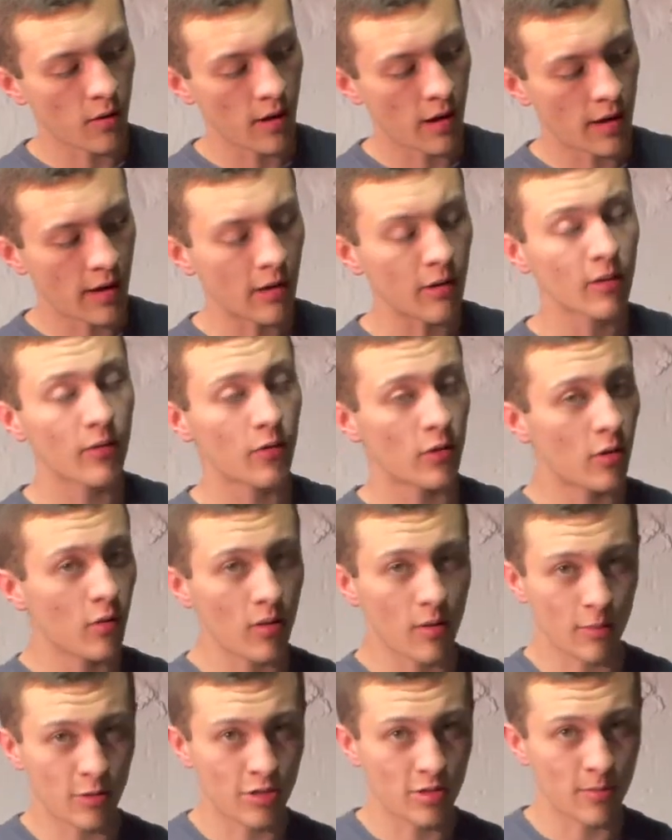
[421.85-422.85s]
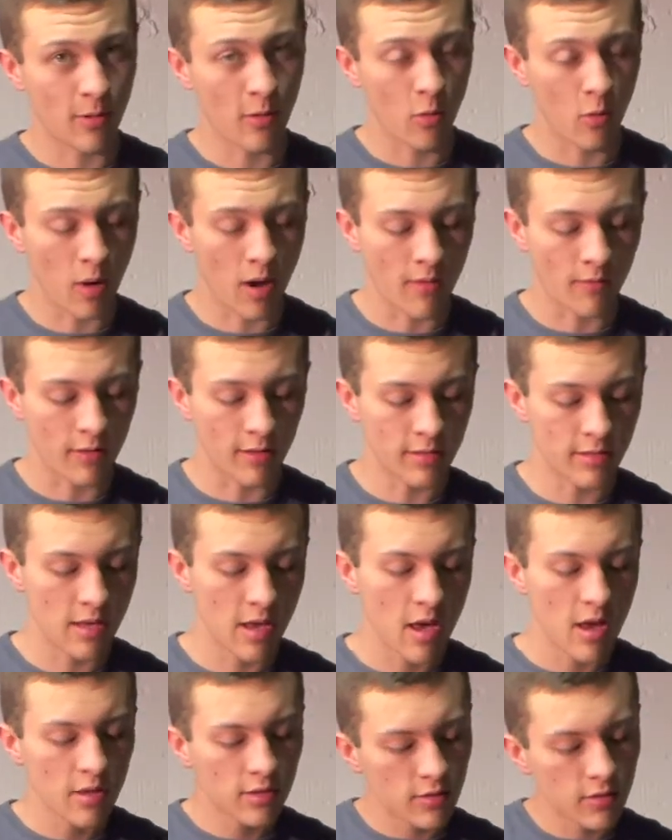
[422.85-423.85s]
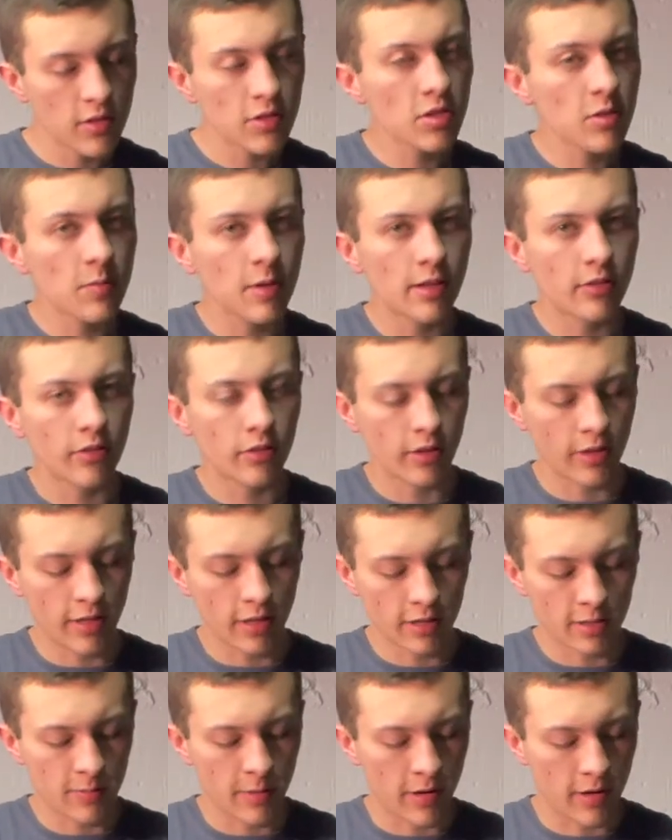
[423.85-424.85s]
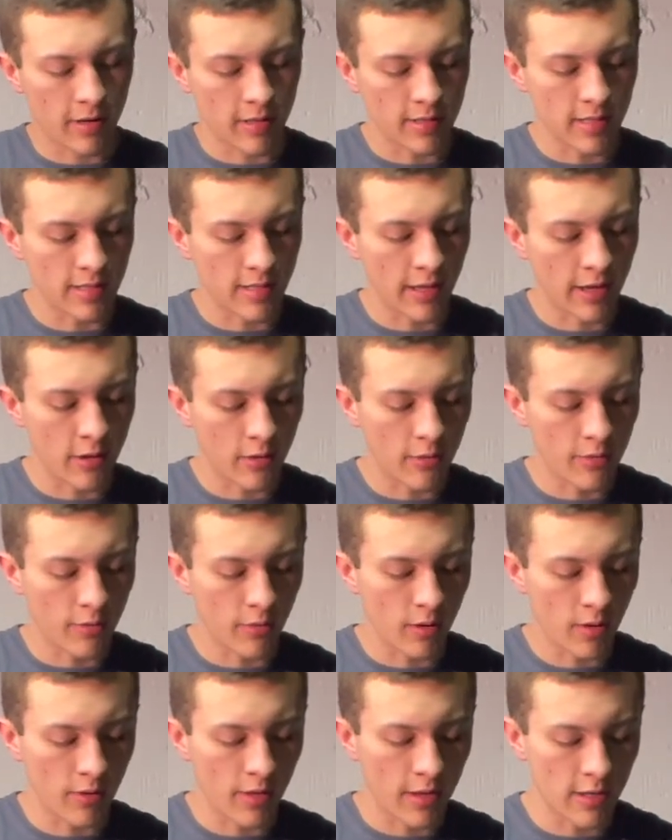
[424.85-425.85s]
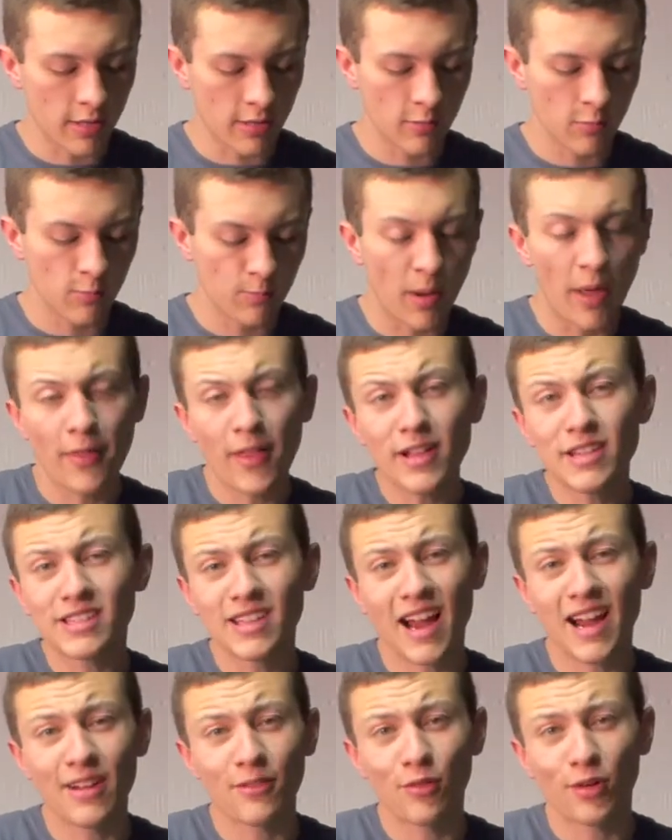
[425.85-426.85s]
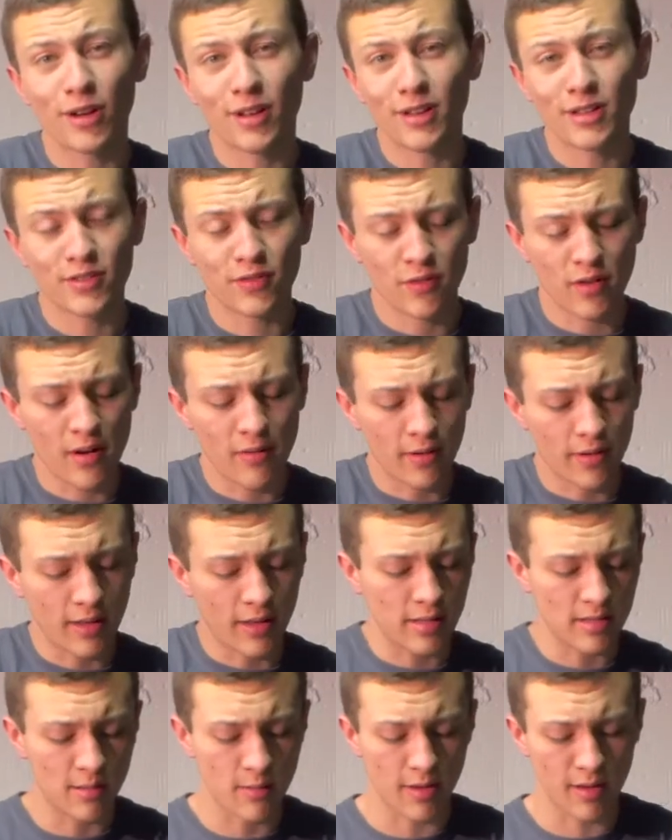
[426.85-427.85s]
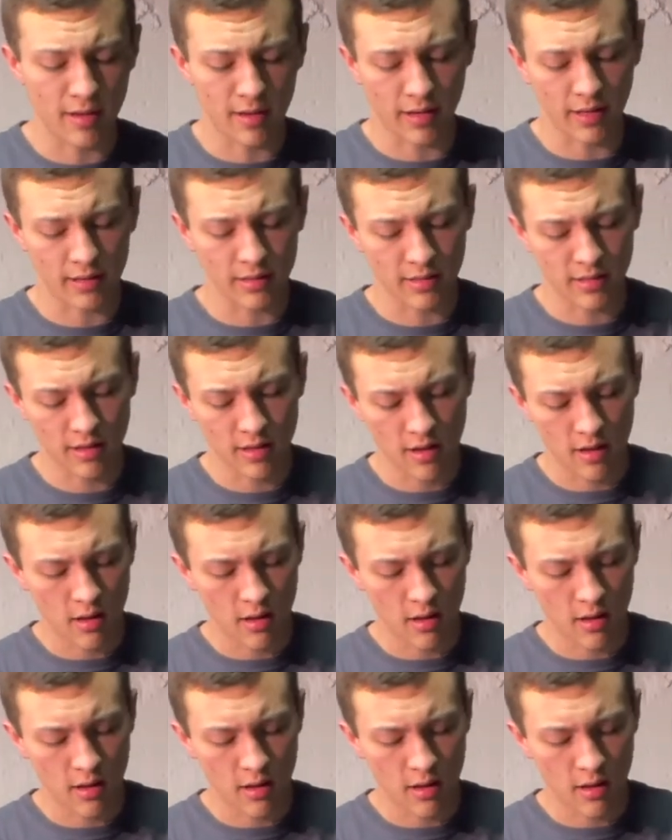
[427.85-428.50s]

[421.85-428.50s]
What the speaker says: and I don't even know that much about guavas. So this will be a learning experience as I go through all this. But that's kind of what it is for everything, to be honest.